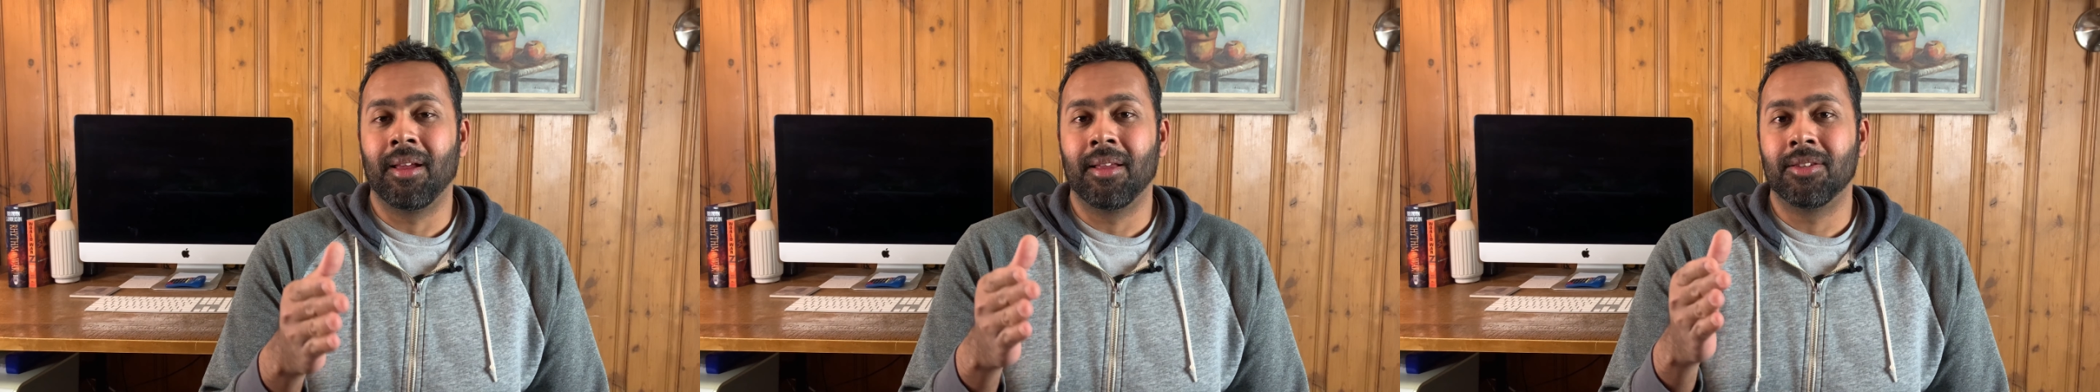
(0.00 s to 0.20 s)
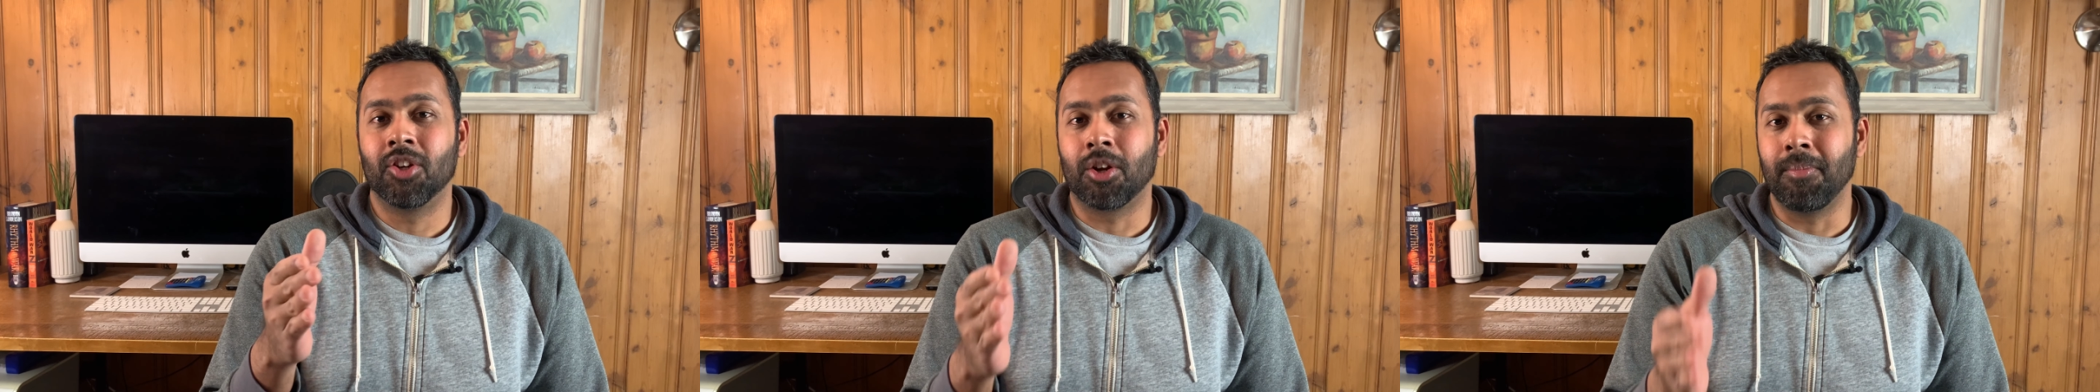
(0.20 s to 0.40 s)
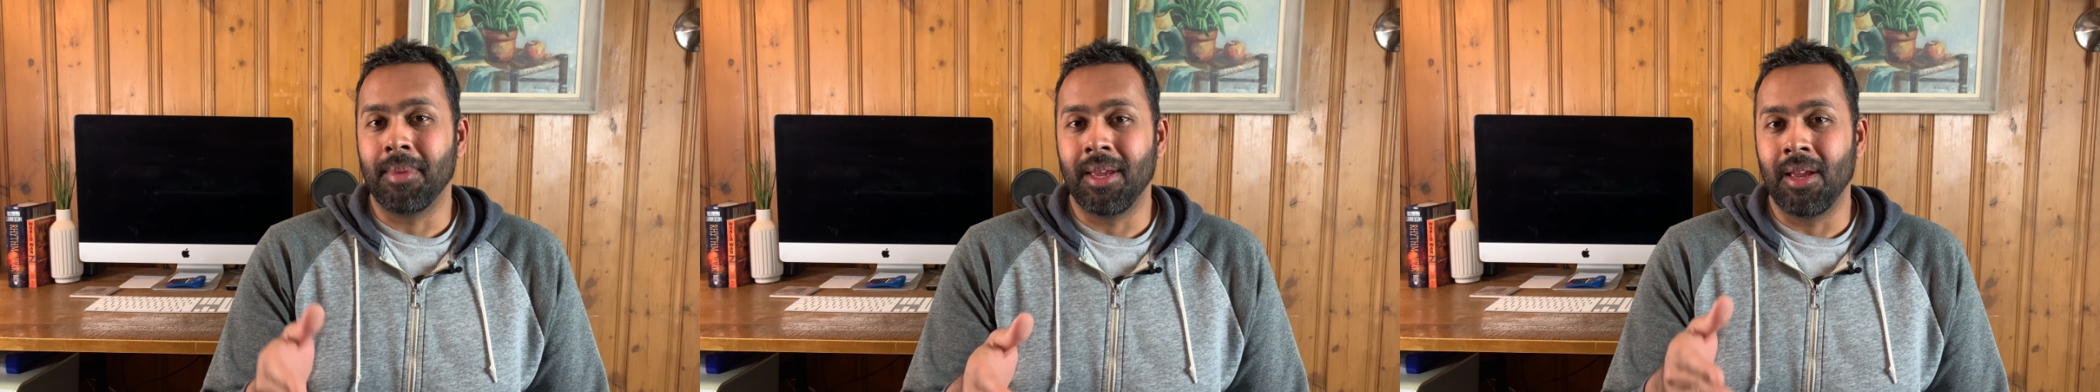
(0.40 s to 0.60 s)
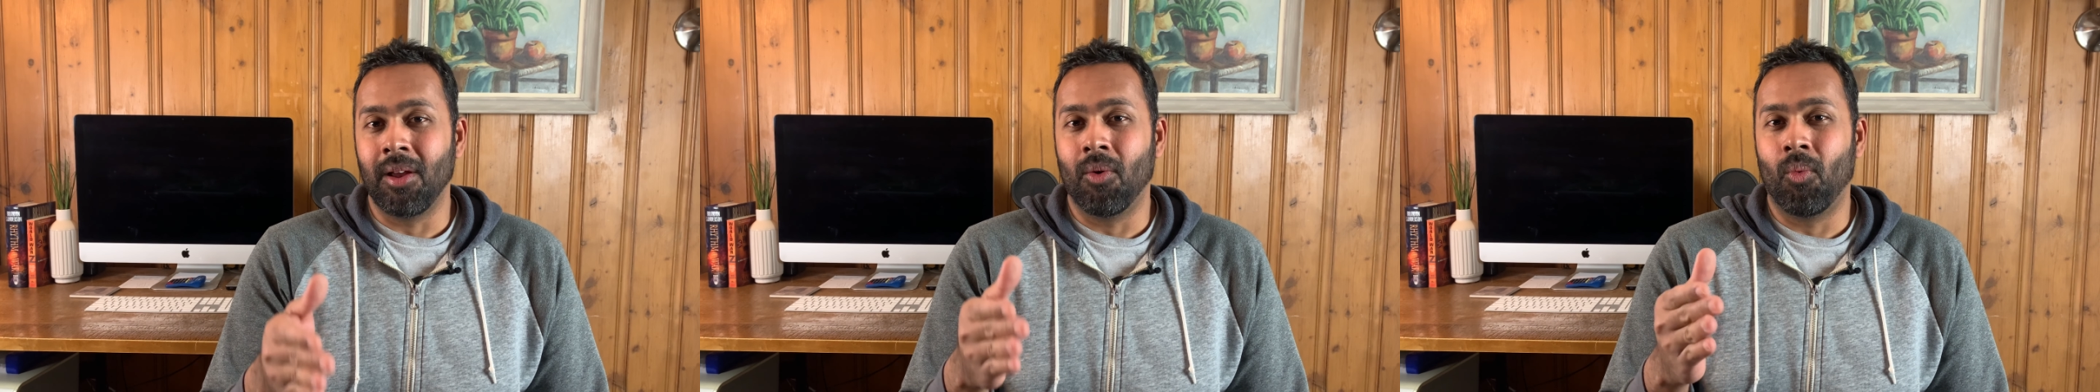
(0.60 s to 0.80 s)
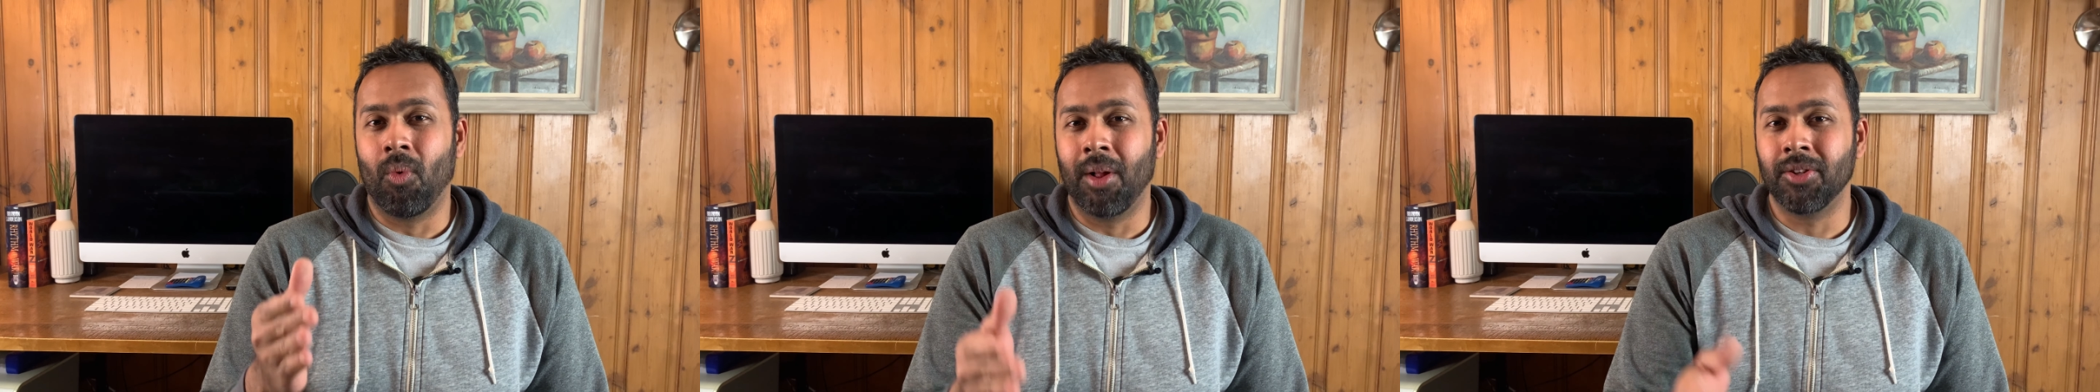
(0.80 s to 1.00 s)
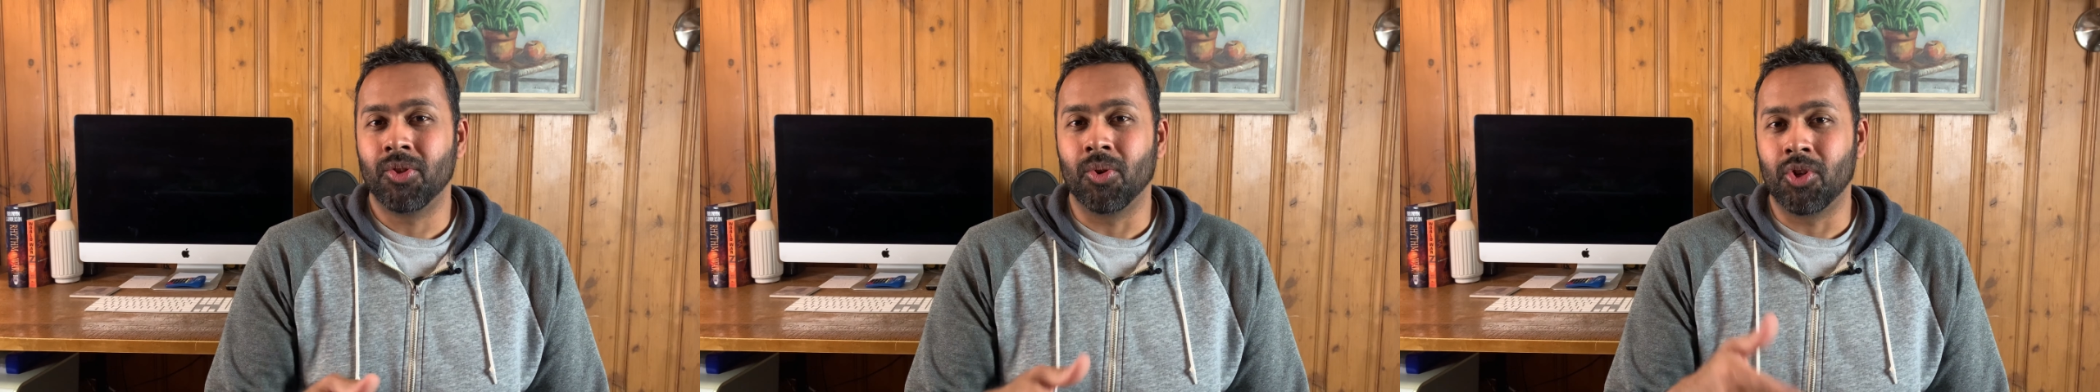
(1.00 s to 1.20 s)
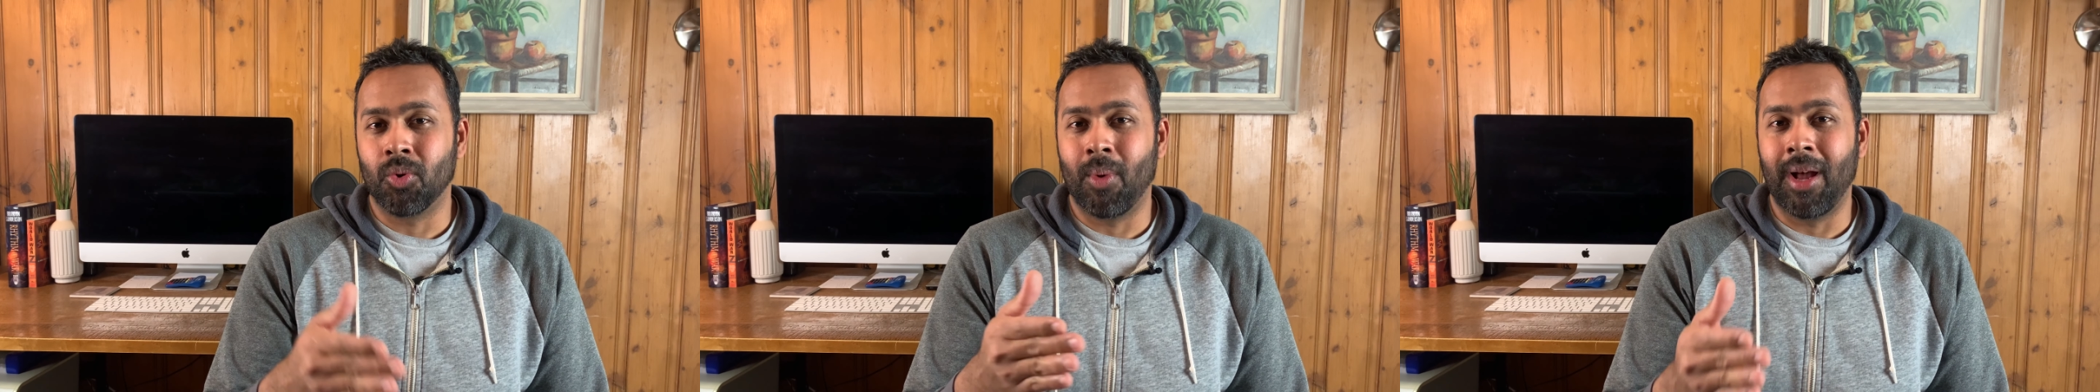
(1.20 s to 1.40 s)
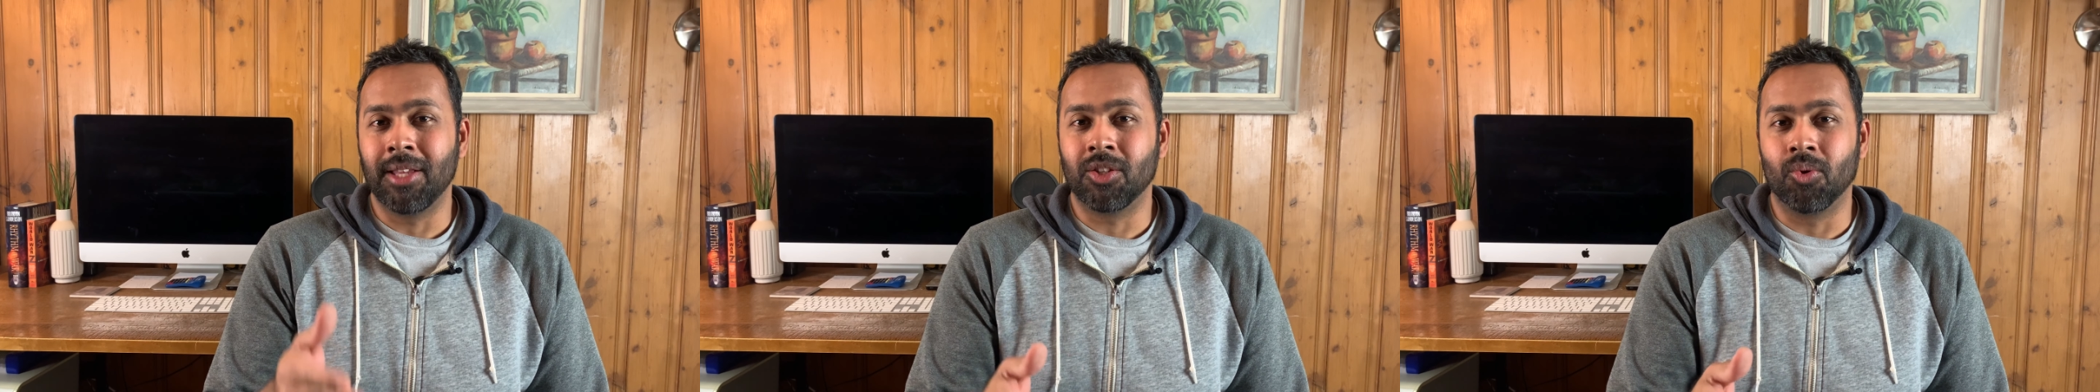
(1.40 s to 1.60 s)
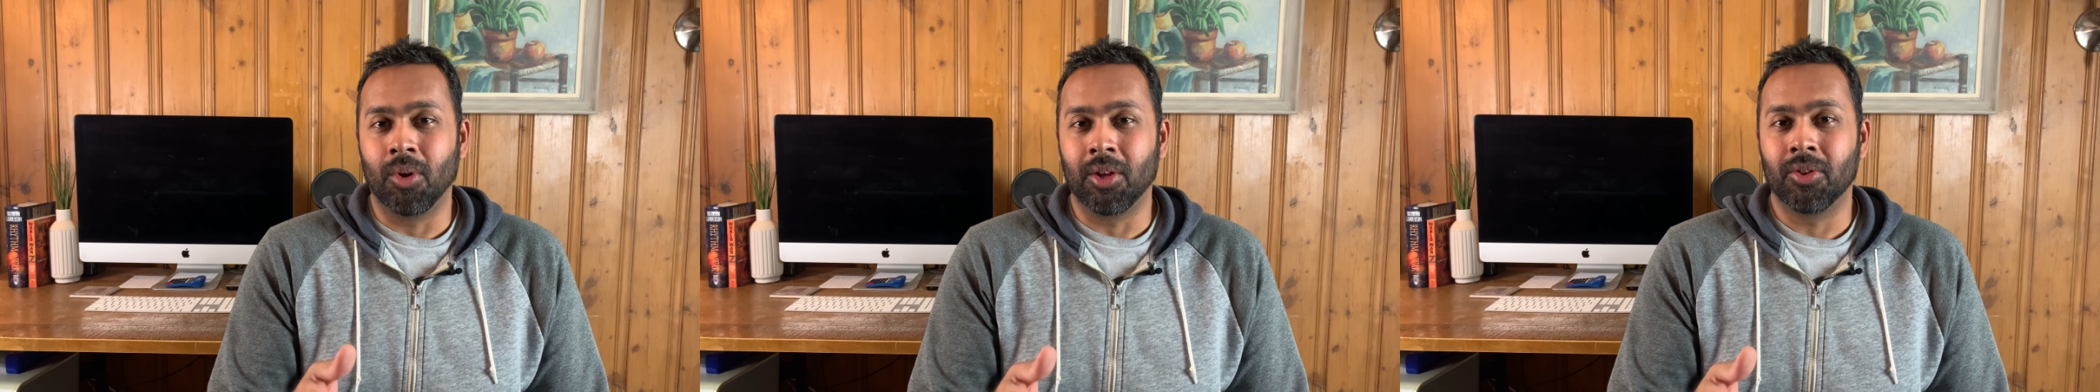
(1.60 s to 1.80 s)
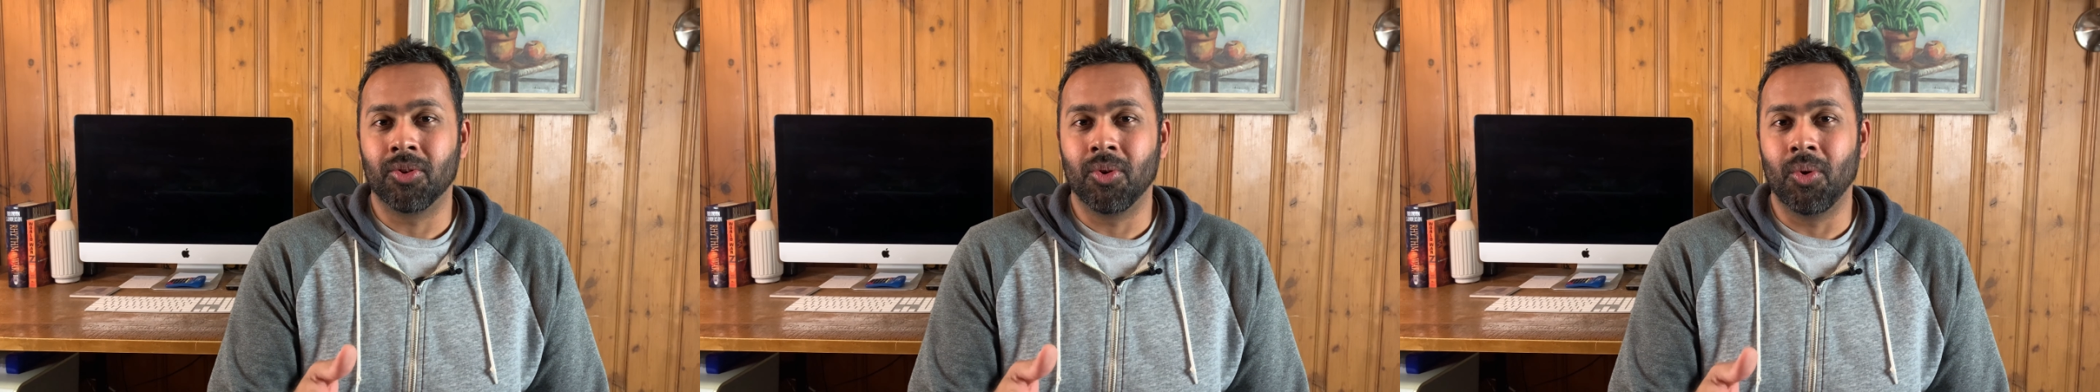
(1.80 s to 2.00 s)
took me once or twice
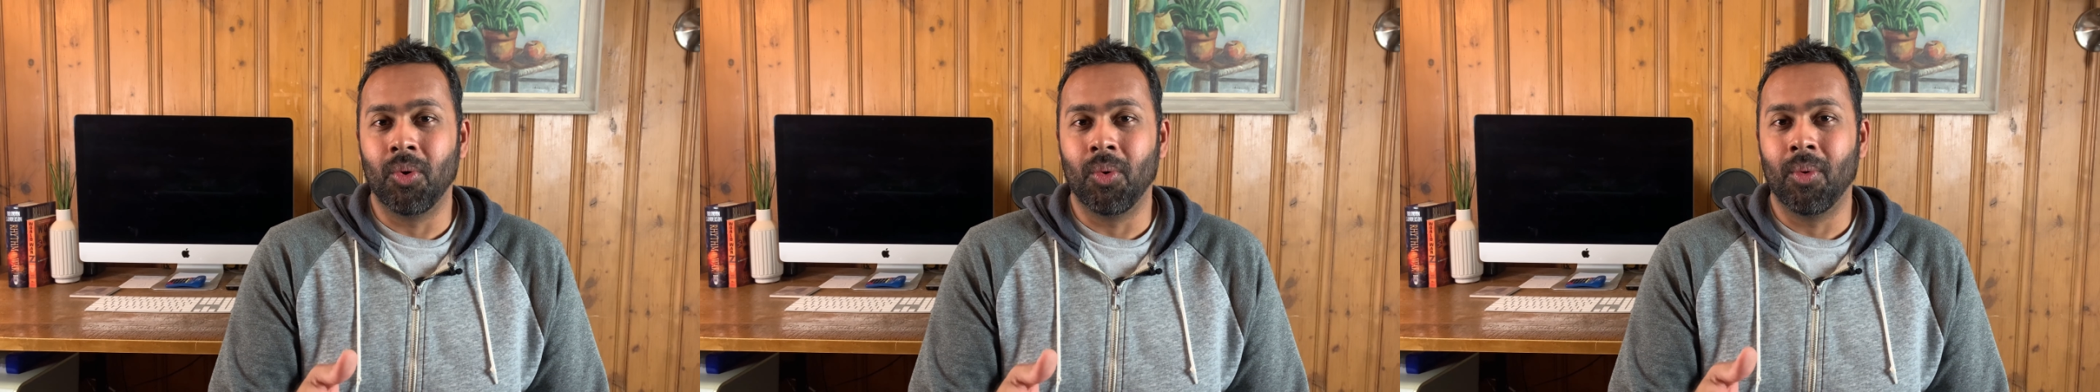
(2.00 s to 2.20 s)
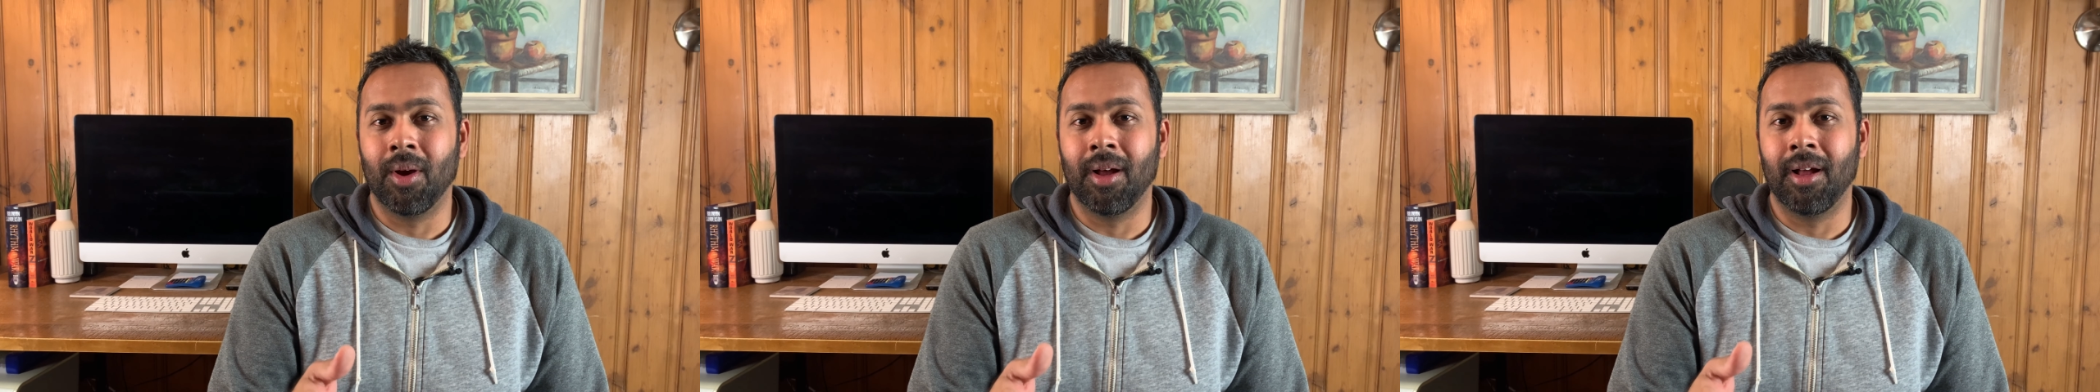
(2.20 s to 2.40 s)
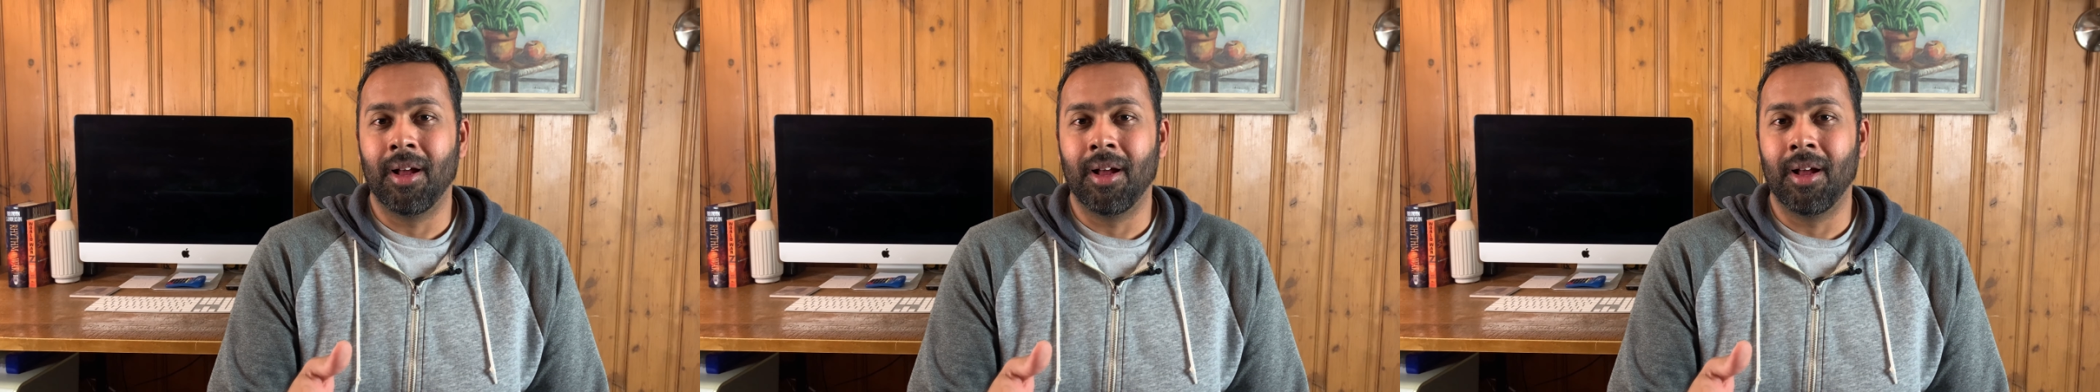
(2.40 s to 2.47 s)
going through